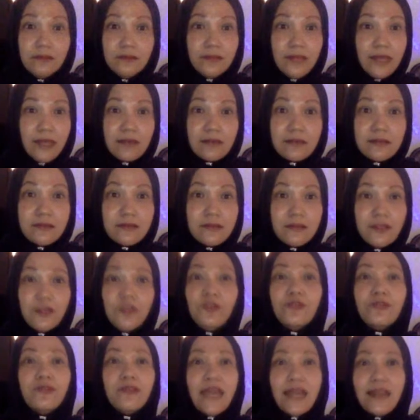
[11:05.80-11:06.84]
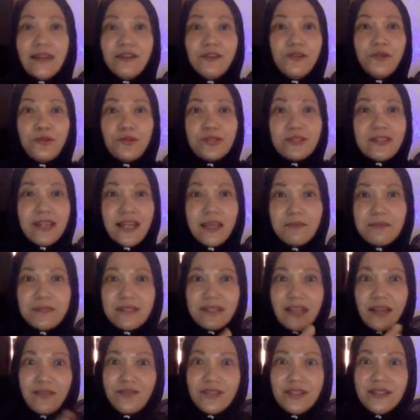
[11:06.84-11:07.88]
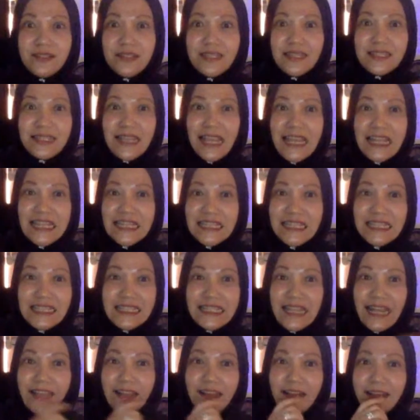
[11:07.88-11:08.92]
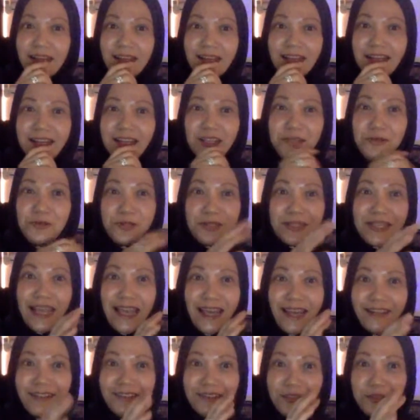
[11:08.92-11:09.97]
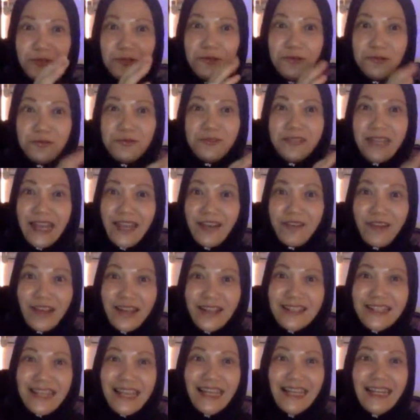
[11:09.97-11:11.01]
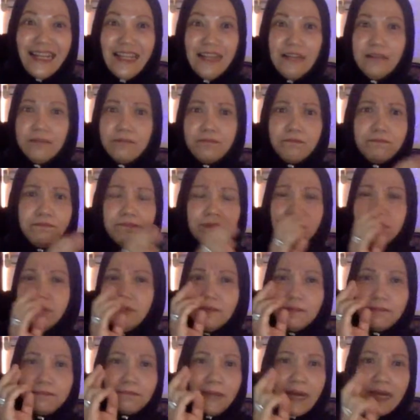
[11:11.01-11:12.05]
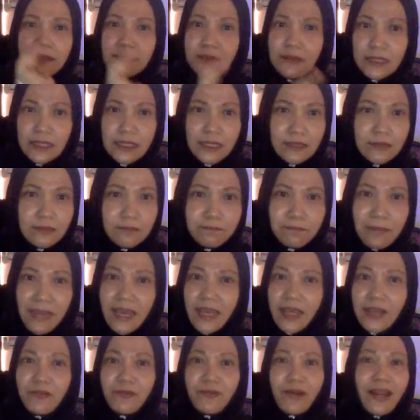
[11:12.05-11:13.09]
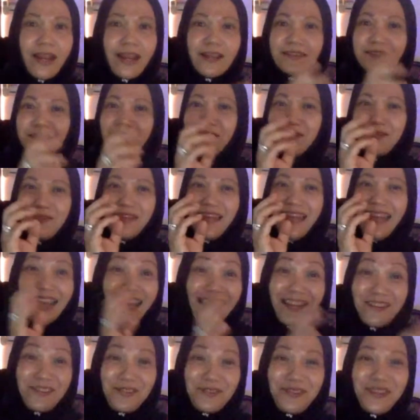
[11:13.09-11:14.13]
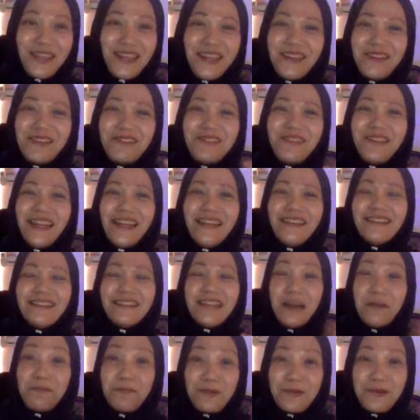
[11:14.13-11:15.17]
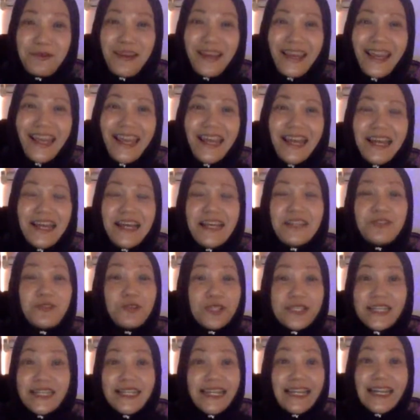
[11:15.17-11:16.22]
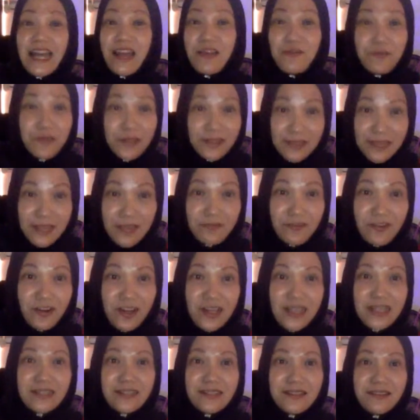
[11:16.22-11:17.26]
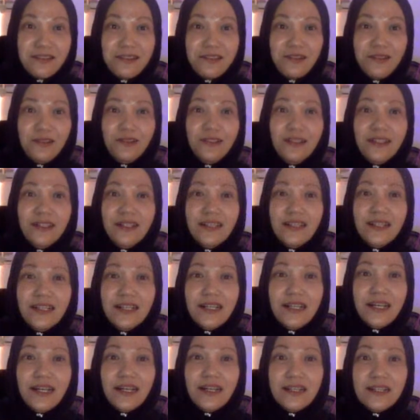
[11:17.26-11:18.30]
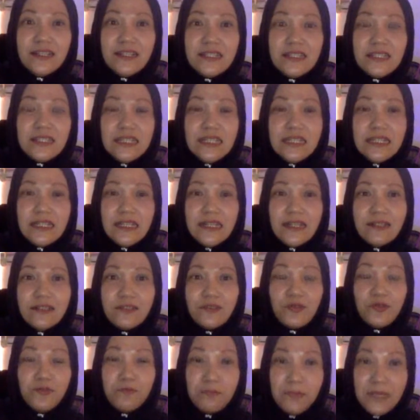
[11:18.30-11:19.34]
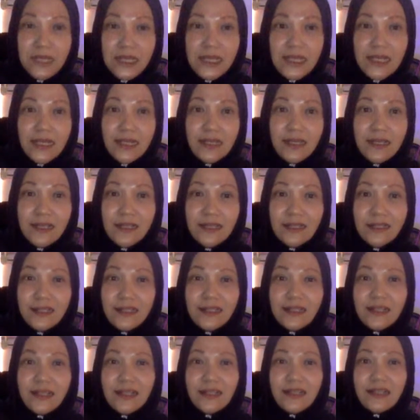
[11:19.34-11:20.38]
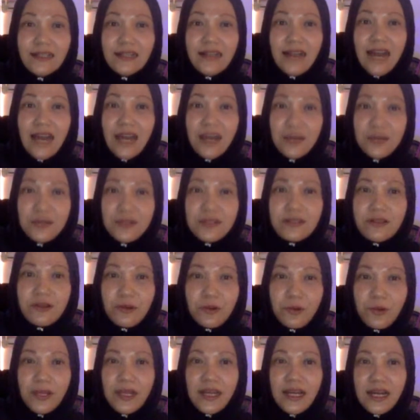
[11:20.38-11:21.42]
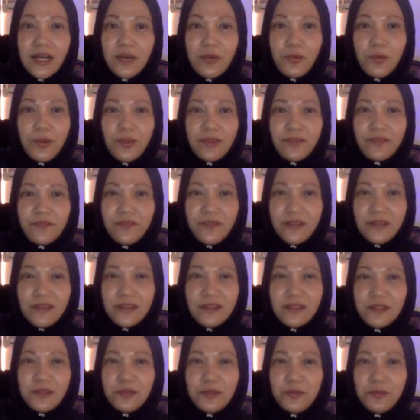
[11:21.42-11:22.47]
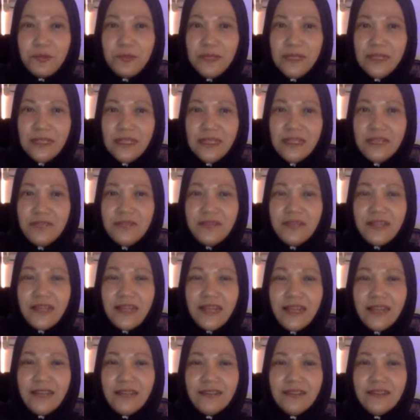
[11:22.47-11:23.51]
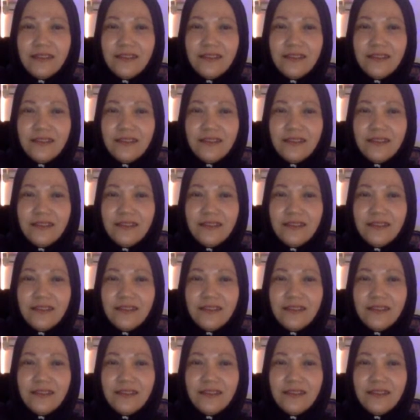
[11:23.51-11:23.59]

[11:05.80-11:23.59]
know, like you know, at those times, seventies, eighties, like you sell, you do direct selling, party tire you know, that kind of thing. You know, like so she did everything for us. You know, uh, she to me uh, I was growing up with a father who believed that